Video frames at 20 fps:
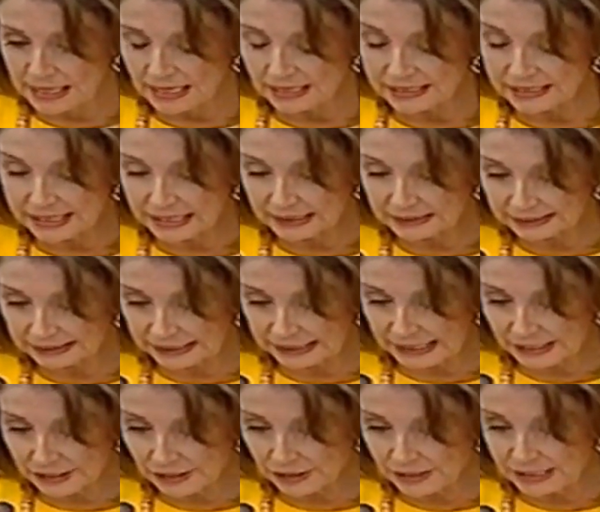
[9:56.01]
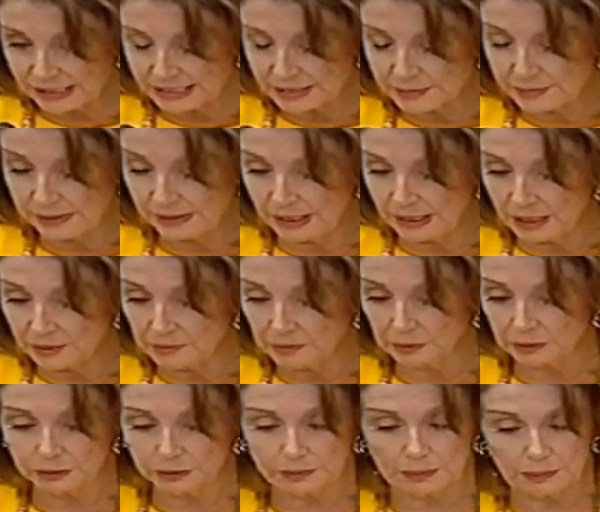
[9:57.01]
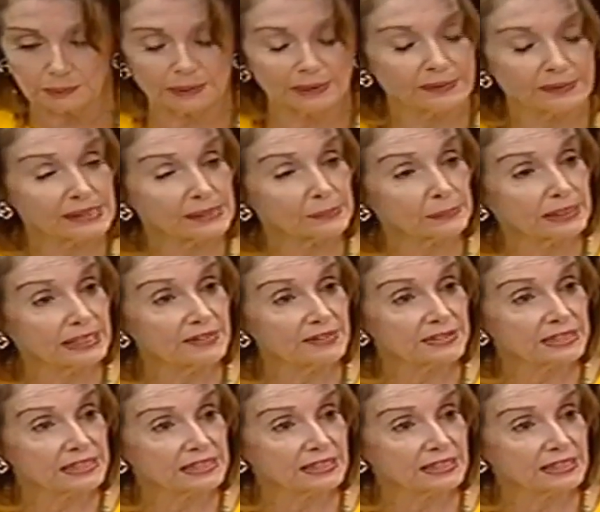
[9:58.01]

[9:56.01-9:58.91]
Our delegation has been humbled by what we have